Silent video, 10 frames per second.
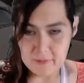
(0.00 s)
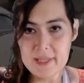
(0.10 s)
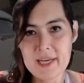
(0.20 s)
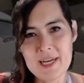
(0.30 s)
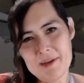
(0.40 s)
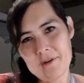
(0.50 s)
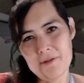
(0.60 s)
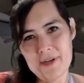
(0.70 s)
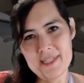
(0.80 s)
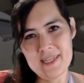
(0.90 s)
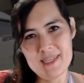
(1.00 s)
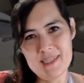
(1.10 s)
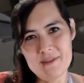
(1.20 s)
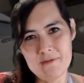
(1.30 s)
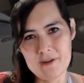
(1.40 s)
I got request
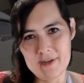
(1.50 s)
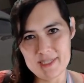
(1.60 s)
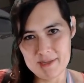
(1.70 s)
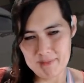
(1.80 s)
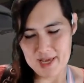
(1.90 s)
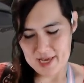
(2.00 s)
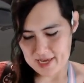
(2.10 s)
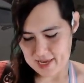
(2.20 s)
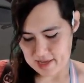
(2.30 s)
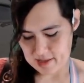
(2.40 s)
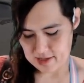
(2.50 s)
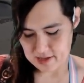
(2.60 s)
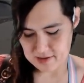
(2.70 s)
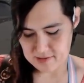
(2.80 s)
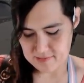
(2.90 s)
to play, and
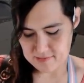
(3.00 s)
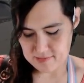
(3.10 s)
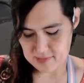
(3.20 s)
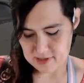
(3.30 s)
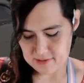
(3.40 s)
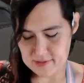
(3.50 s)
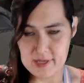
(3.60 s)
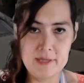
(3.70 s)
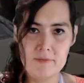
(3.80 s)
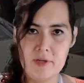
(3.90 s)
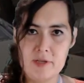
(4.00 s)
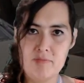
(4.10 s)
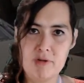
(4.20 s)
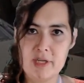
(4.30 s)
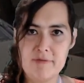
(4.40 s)
then I'm just
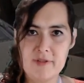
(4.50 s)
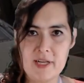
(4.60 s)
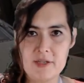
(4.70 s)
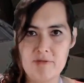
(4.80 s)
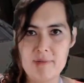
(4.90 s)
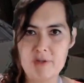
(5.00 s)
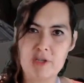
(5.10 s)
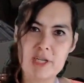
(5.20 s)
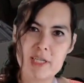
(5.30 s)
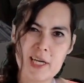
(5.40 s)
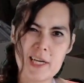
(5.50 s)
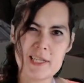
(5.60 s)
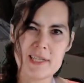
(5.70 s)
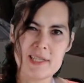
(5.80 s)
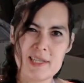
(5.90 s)
bringing Velociraptor just
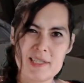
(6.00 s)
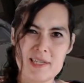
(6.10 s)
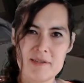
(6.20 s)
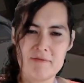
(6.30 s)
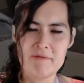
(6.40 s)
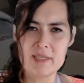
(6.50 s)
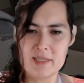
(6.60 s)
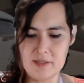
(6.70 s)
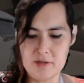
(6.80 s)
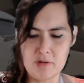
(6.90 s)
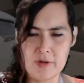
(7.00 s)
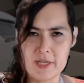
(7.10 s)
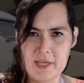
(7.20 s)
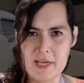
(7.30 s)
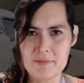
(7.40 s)
cause it's such a fun little
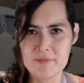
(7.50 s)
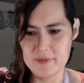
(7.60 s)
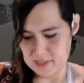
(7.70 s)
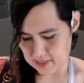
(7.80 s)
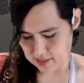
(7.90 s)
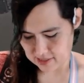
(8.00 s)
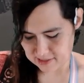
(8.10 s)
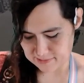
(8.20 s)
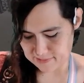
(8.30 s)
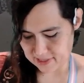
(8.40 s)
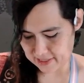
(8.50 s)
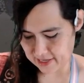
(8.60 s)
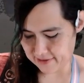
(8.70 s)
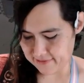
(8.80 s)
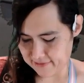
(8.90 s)
quick game. I
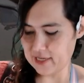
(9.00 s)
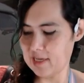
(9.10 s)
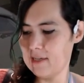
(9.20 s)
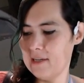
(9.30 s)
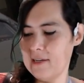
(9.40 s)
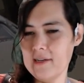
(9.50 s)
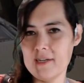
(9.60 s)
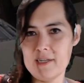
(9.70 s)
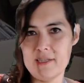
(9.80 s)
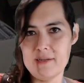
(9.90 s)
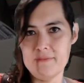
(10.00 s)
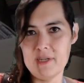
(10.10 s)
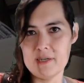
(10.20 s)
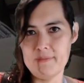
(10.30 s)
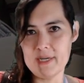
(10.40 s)
have like a custom
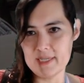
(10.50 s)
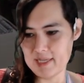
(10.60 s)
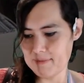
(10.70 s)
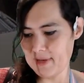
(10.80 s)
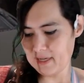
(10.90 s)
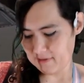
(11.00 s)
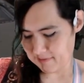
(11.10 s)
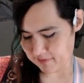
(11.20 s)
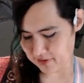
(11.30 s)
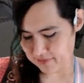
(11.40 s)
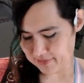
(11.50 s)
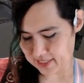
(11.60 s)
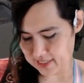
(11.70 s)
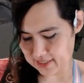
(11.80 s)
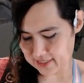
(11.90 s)
tuck box I make for it
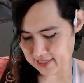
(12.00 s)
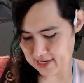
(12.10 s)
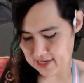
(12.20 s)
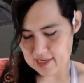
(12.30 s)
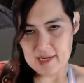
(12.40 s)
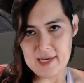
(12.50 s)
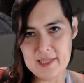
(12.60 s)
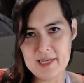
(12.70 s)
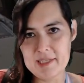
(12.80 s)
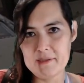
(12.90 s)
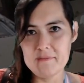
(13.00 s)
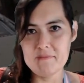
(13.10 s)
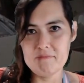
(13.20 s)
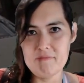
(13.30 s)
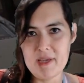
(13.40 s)
because I like
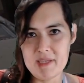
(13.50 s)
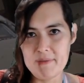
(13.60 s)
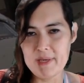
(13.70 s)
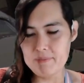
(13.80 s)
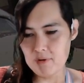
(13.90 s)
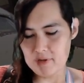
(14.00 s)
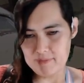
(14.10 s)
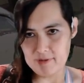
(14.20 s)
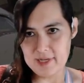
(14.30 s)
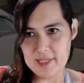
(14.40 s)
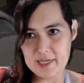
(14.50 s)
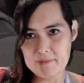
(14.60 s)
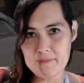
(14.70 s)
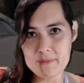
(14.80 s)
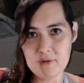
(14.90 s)
it to be portable. I
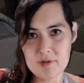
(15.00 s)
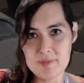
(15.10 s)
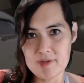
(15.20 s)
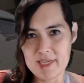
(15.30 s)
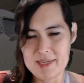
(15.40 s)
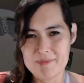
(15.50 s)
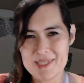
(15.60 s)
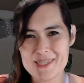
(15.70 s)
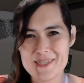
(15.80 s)
like my portable games.